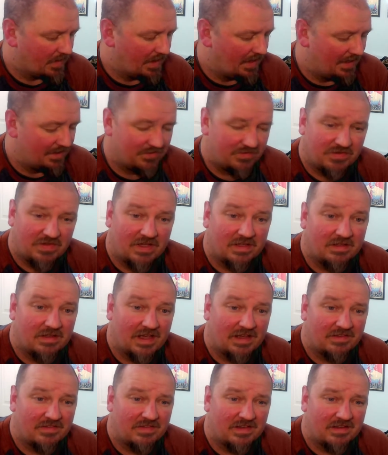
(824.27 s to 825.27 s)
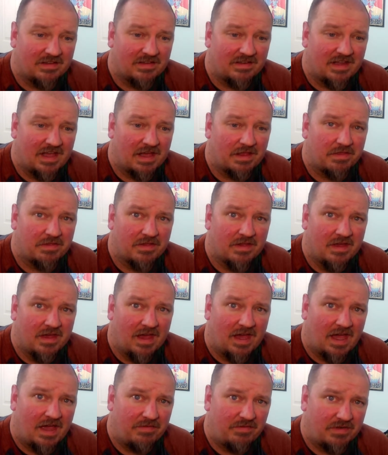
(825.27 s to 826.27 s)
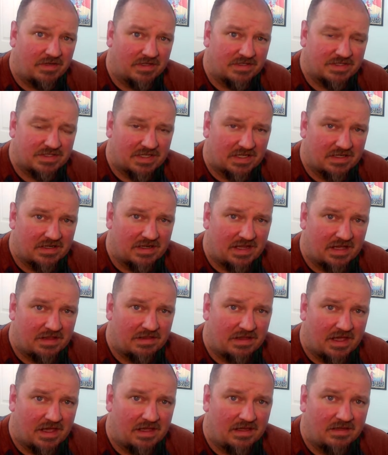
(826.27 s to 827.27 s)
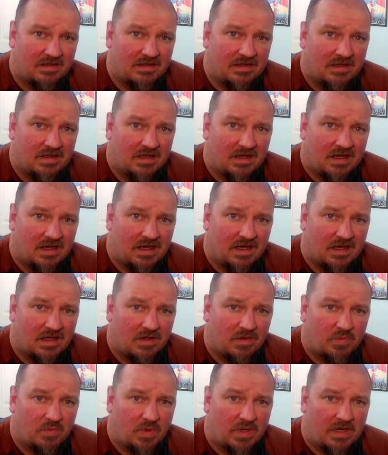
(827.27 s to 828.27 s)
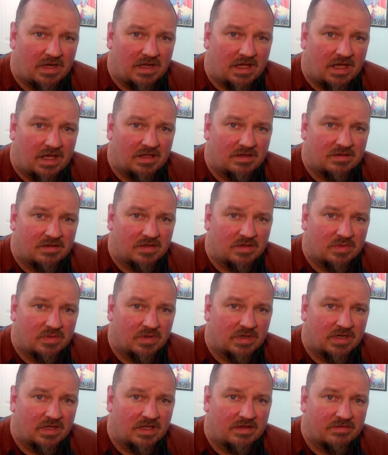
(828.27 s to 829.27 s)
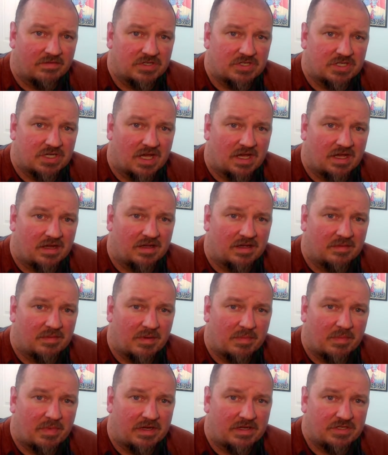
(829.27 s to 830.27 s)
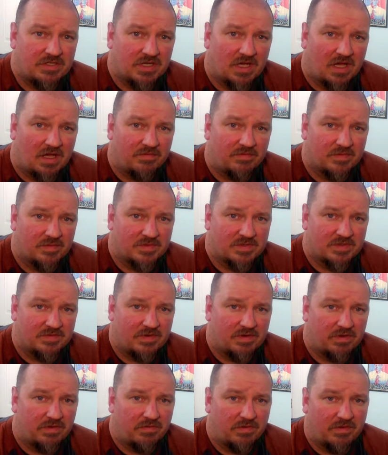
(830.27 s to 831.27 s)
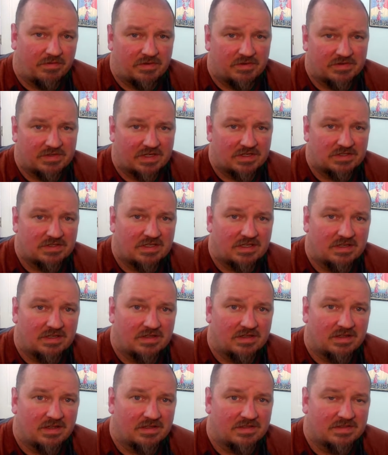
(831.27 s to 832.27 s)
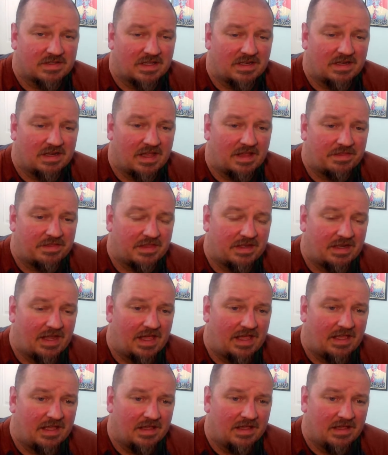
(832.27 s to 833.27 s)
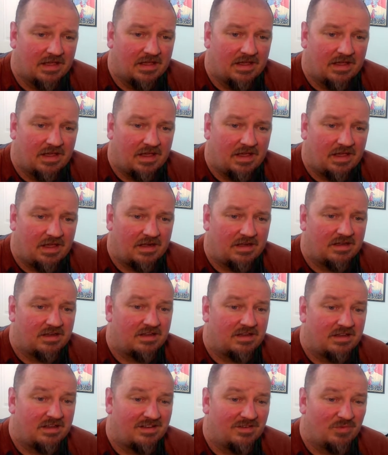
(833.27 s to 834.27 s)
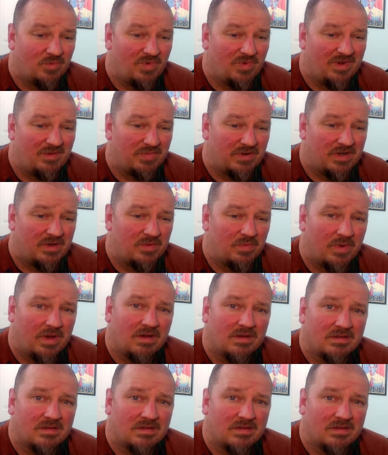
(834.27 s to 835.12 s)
Sudden Death. I haven't done Sudden Death yet on Whatnot. We're going to give it a shot. My buddy John from Severe Thrifters actually did a Sudden Death today, and it went pretty well.